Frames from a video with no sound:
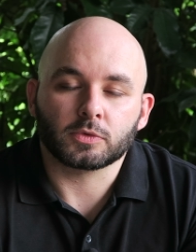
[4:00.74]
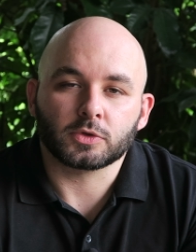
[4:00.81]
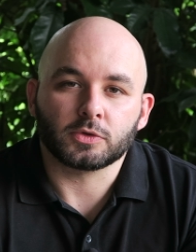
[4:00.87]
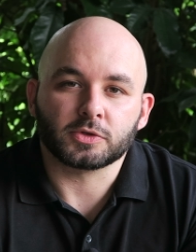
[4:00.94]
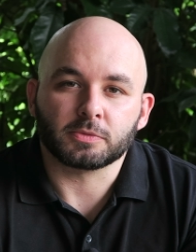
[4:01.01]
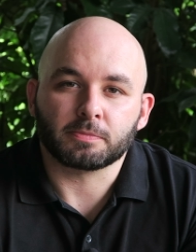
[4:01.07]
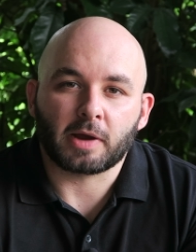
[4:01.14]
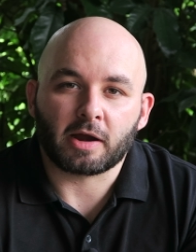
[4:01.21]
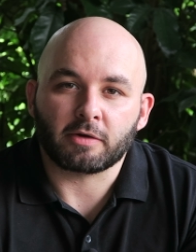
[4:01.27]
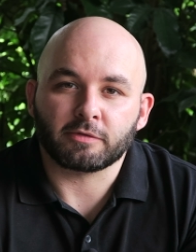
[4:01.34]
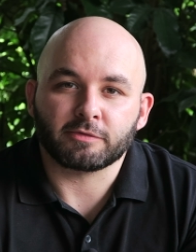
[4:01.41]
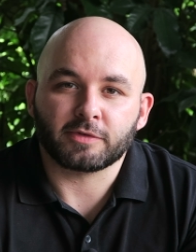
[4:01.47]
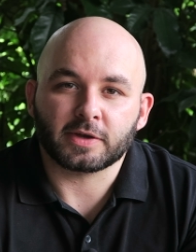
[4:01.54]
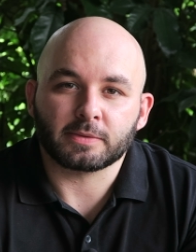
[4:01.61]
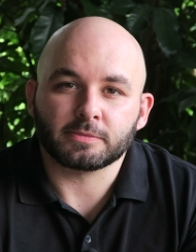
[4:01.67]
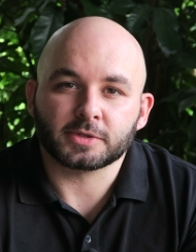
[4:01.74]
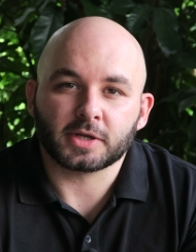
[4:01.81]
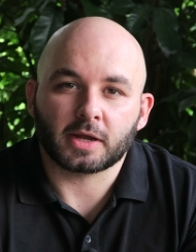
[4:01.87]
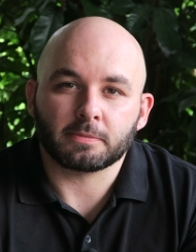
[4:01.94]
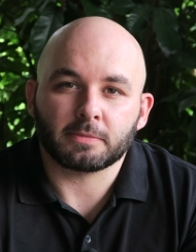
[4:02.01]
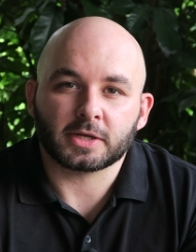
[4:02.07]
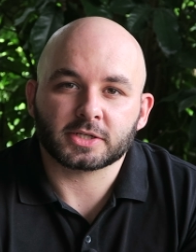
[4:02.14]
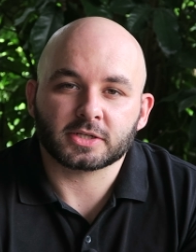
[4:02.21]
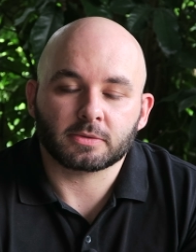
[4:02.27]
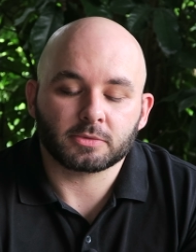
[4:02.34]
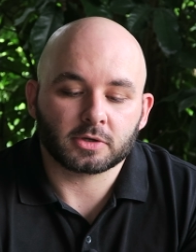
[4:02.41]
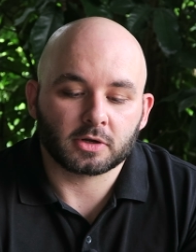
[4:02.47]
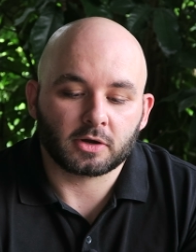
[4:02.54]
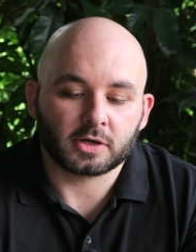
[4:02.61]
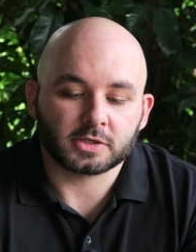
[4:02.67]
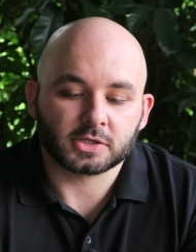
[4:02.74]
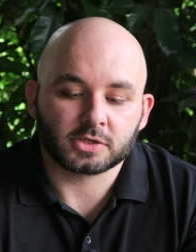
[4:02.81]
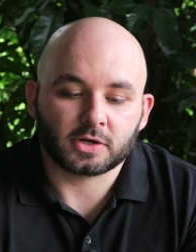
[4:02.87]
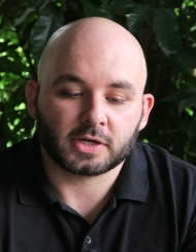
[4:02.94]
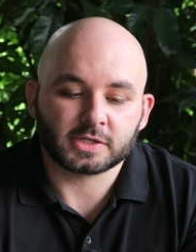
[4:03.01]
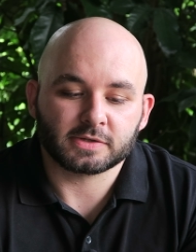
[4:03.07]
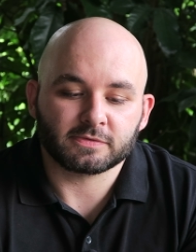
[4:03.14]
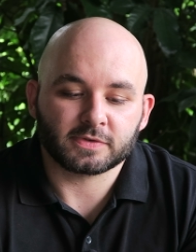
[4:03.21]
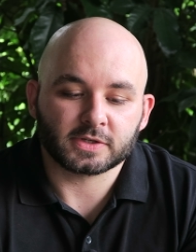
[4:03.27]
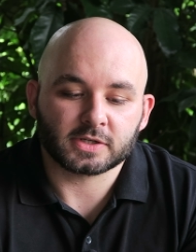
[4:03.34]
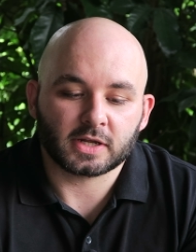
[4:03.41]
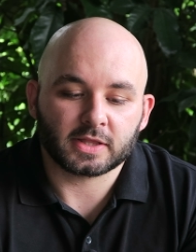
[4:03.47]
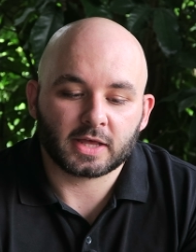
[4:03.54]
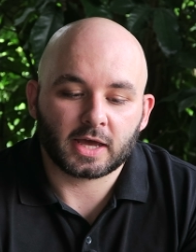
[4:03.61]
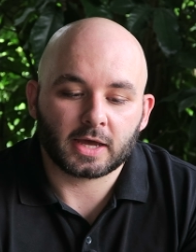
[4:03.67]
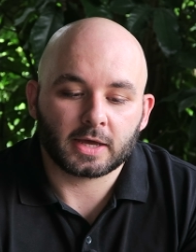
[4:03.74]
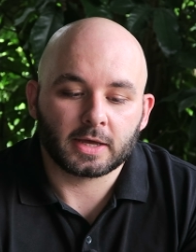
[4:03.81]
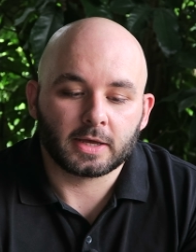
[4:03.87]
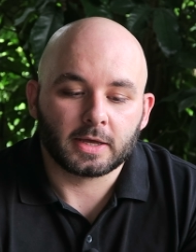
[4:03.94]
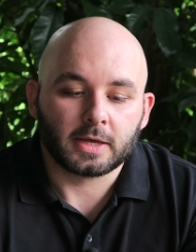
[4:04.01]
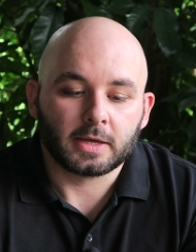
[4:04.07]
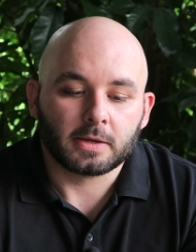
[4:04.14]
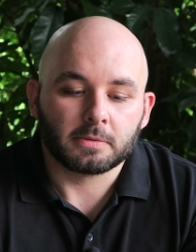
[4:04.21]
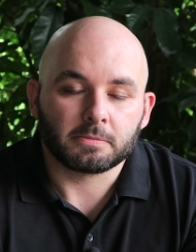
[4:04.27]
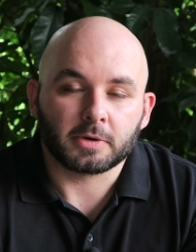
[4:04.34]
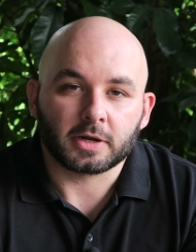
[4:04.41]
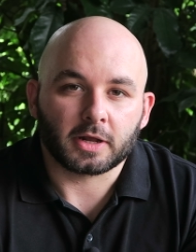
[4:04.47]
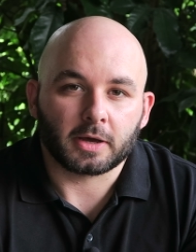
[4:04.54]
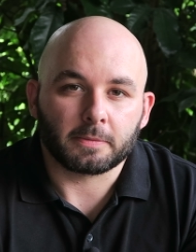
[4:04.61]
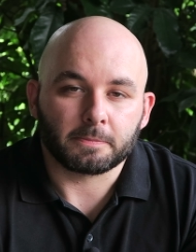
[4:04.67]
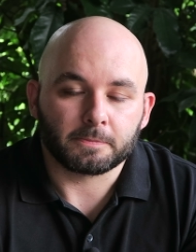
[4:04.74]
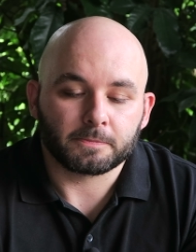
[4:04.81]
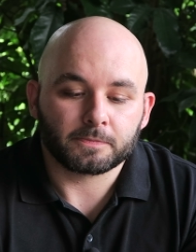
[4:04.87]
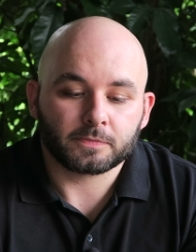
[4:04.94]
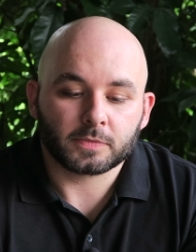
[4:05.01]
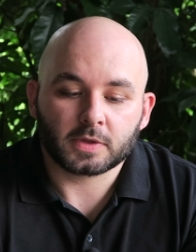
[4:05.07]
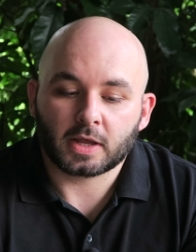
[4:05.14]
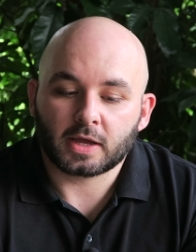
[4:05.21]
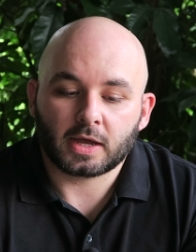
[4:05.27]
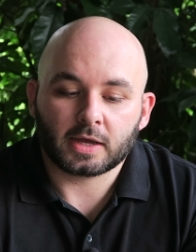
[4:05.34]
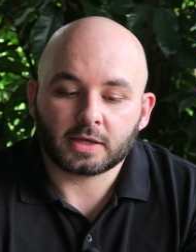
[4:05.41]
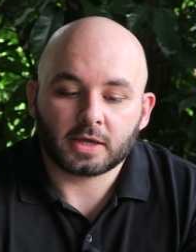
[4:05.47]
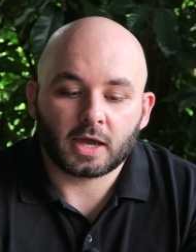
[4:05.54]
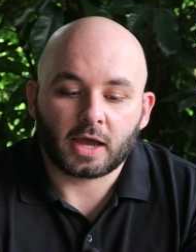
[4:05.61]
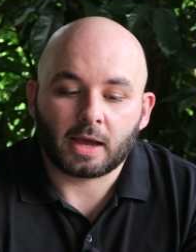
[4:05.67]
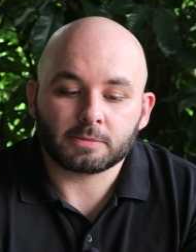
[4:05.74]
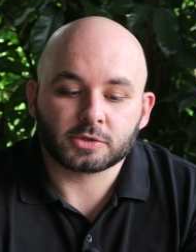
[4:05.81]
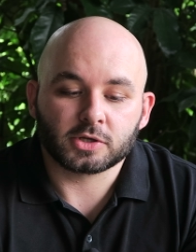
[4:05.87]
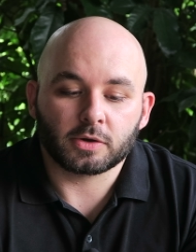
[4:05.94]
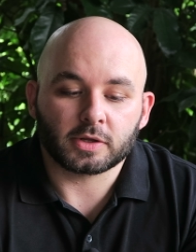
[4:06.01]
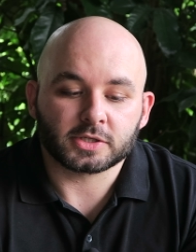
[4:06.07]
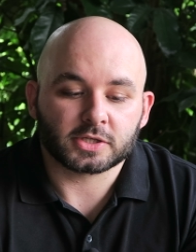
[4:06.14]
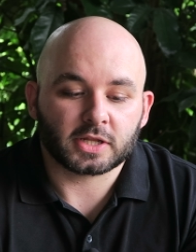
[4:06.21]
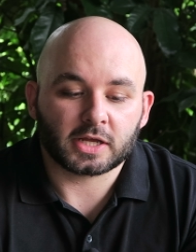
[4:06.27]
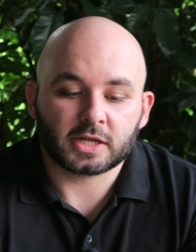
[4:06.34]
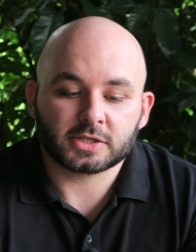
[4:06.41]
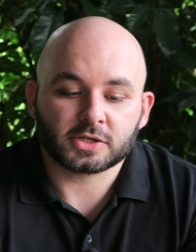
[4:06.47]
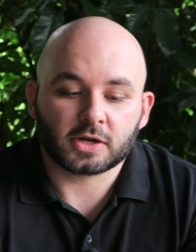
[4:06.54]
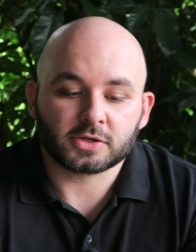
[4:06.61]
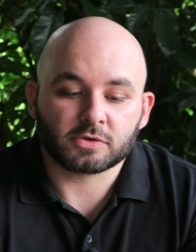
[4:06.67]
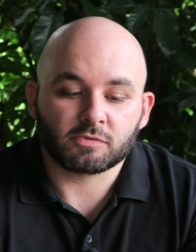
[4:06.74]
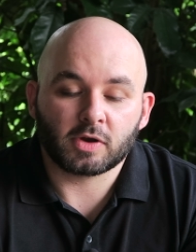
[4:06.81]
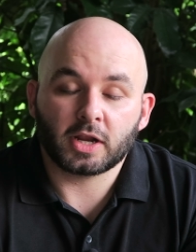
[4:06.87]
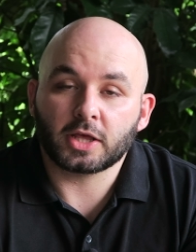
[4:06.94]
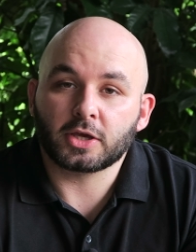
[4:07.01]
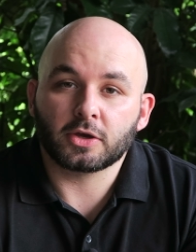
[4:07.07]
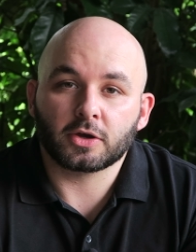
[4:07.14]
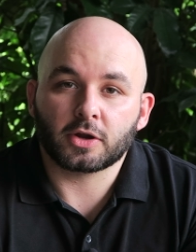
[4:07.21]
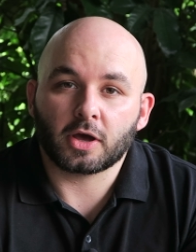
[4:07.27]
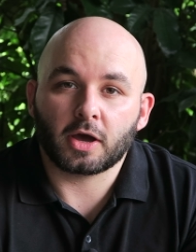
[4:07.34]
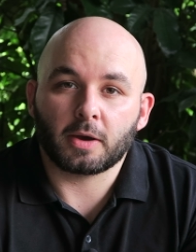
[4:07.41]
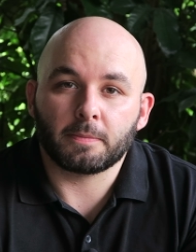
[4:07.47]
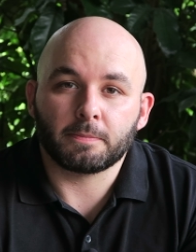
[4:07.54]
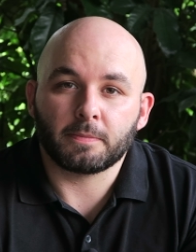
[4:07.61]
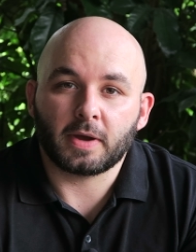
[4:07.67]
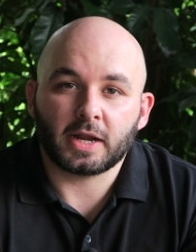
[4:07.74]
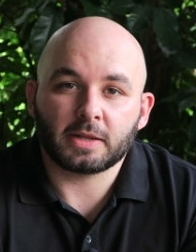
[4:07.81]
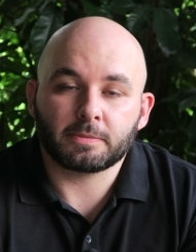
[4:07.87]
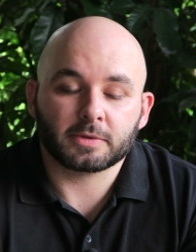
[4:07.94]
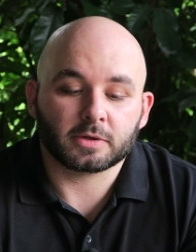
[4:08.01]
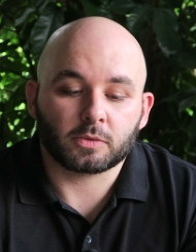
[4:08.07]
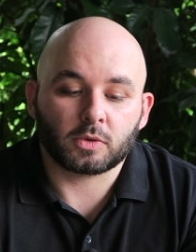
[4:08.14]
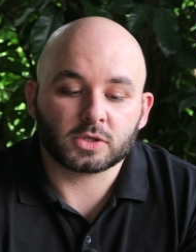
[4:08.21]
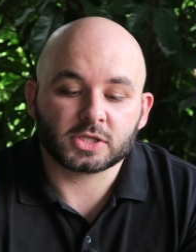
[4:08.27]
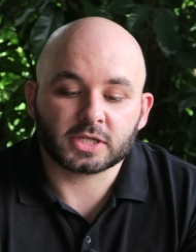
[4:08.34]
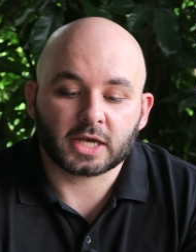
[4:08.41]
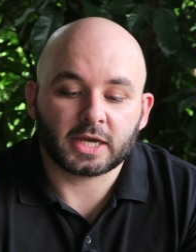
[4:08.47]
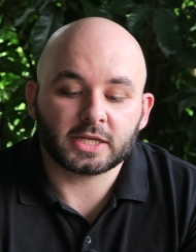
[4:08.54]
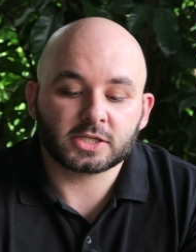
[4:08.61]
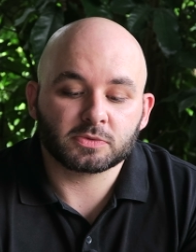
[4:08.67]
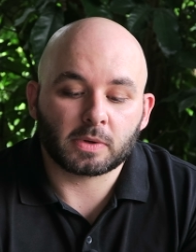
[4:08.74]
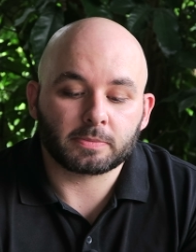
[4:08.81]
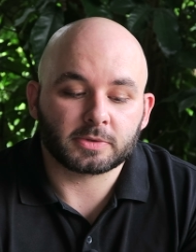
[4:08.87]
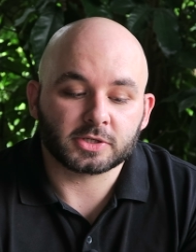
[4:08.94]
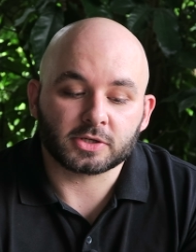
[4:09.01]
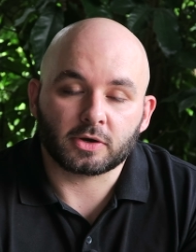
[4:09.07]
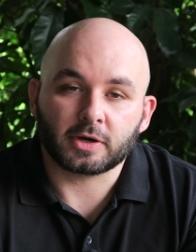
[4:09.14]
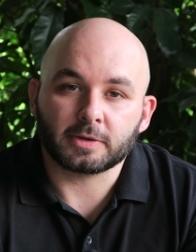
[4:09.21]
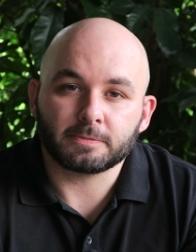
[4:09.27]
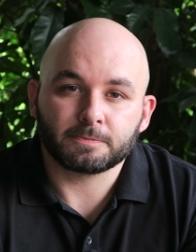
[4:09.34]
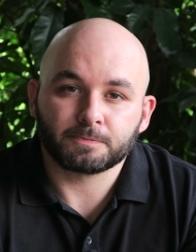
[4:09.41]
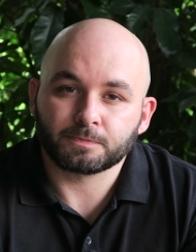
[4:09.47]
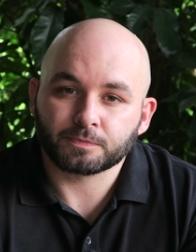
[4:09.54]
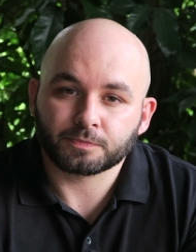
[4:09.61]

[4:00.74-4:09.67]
using parent themes and messing up your client sites and things like that. But um, yeah, absolutely. So that's, that's, a really good. Um, anybody that wants to get into web design,